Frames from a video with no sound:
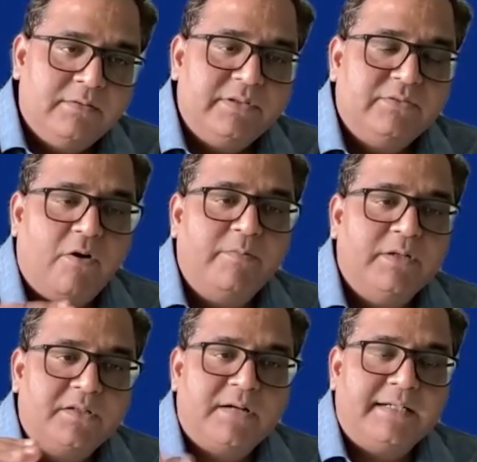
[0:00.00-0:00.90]
with
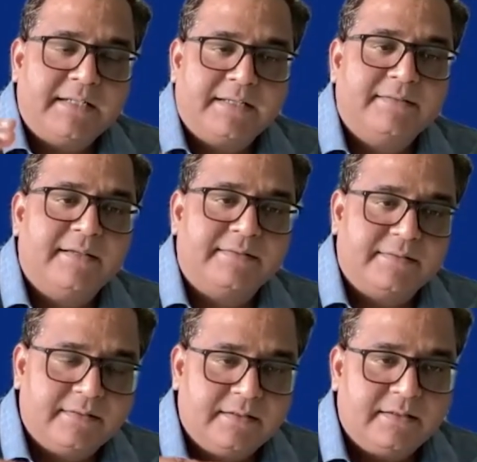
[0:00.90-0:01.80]
formal credit
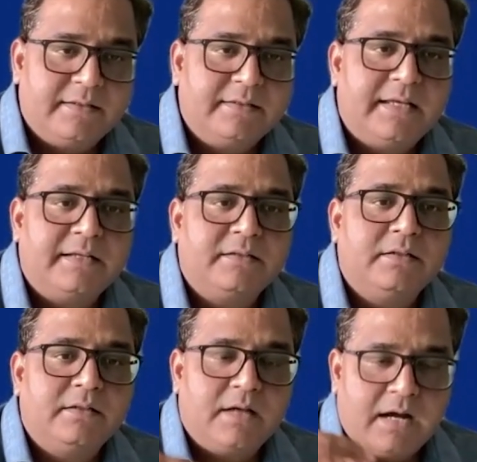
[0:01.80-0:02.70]
access that
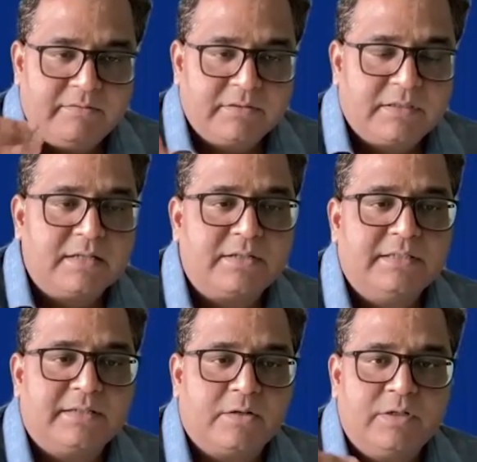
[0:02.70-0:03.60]
our
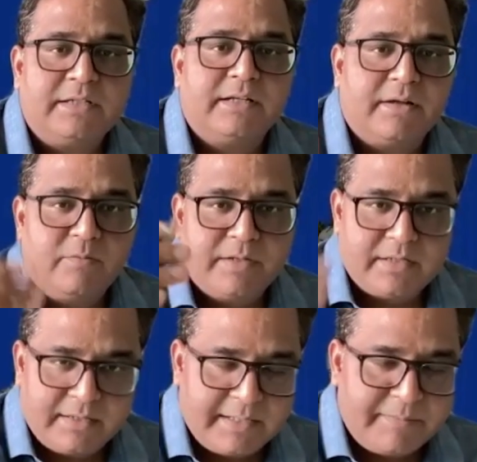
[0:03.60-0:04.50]
country's regulator and
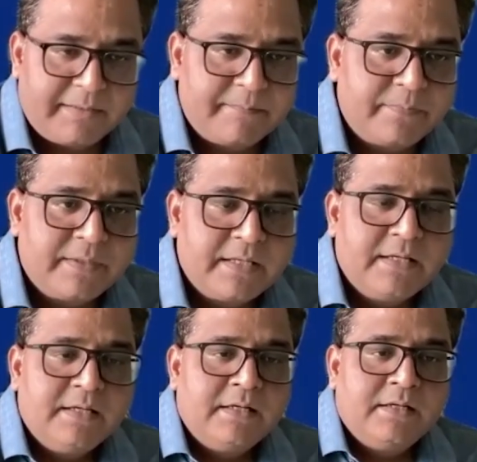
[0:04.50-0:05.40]
government are aiming.
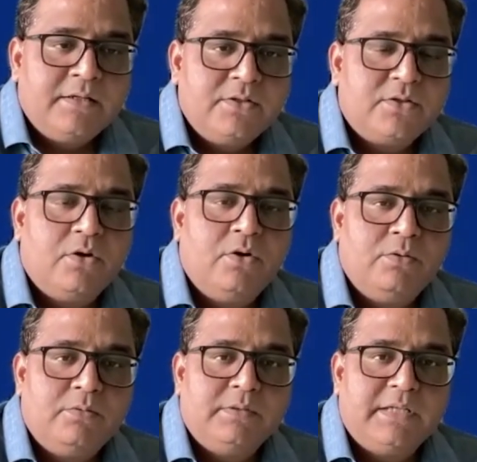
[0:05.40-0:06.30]

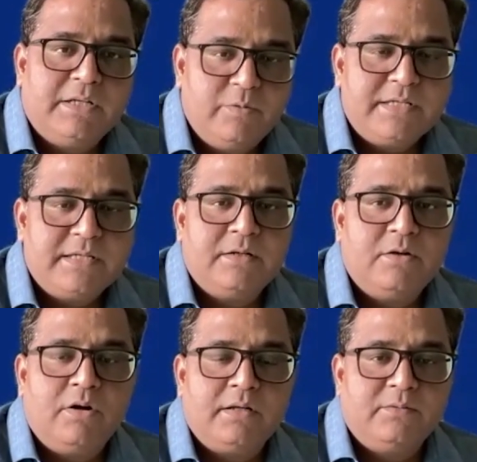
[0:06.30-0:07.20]
So the innovation
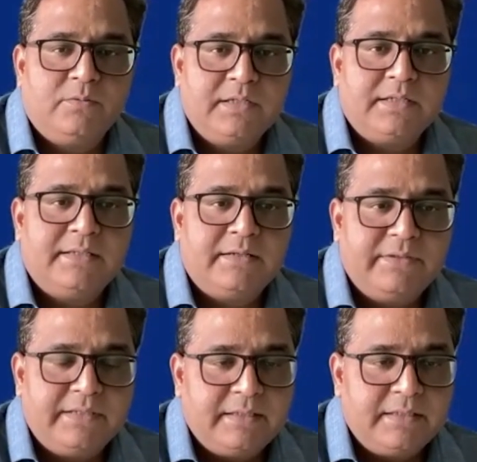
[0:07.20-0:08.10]
or the work
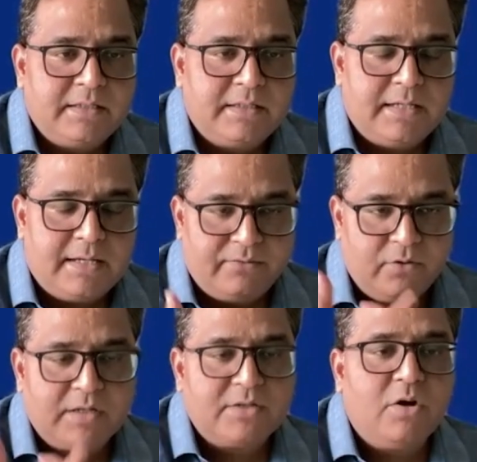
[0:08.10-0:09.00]
that we
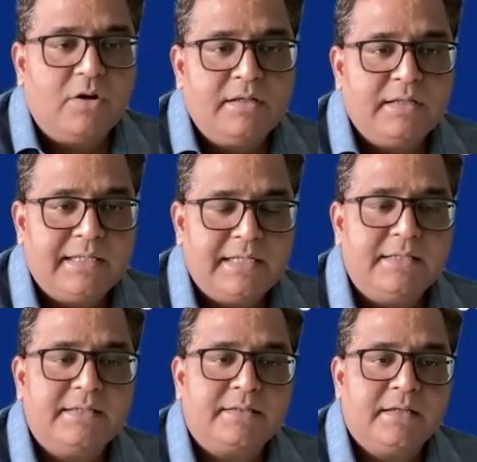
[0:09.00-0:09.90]
focus on
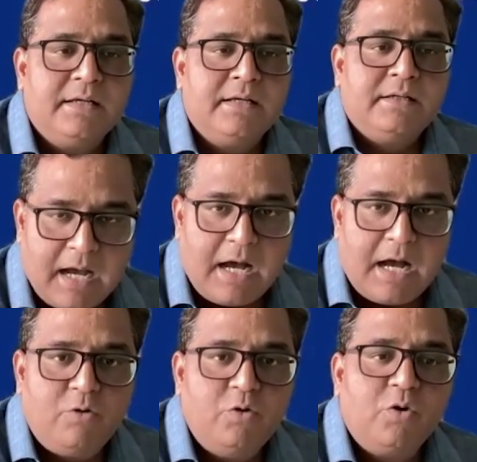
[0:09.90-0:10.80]
is
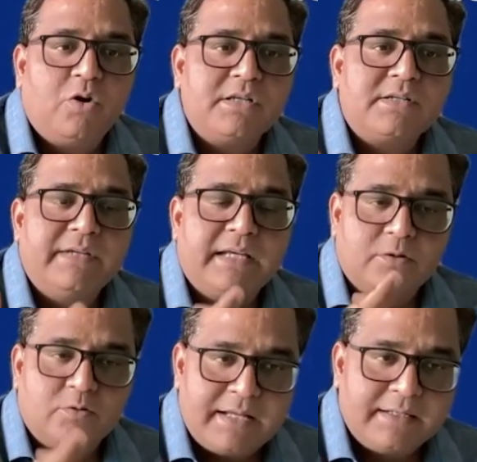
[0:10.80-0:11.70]
how low cost we can
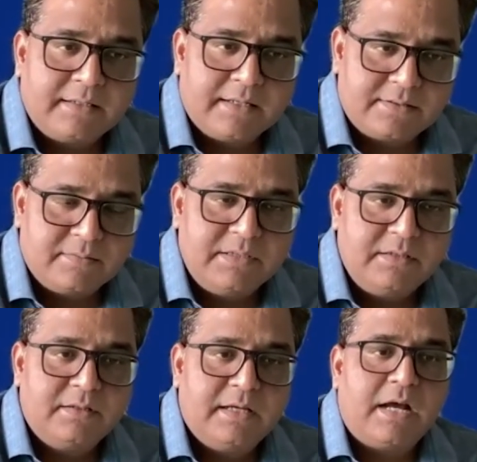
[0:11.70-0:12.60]
acquire a customer
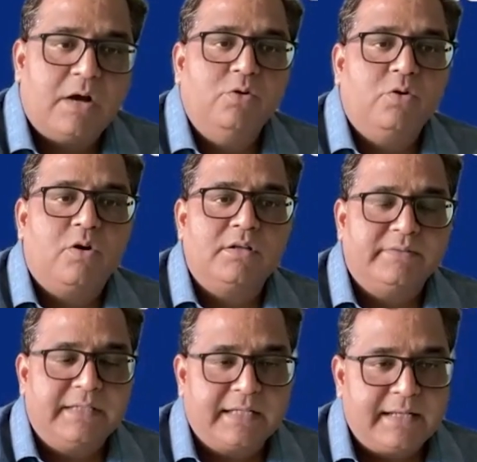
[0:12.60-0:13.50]
and how low
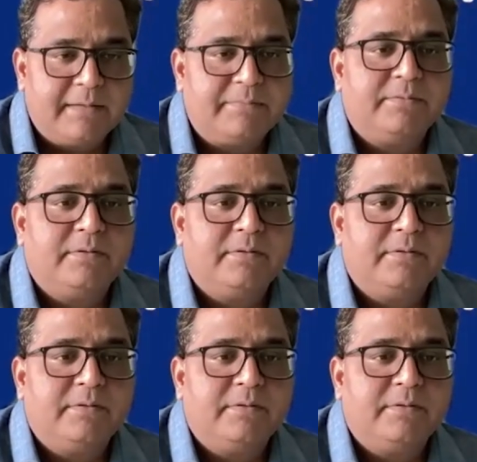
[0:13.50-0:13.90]
cost we can help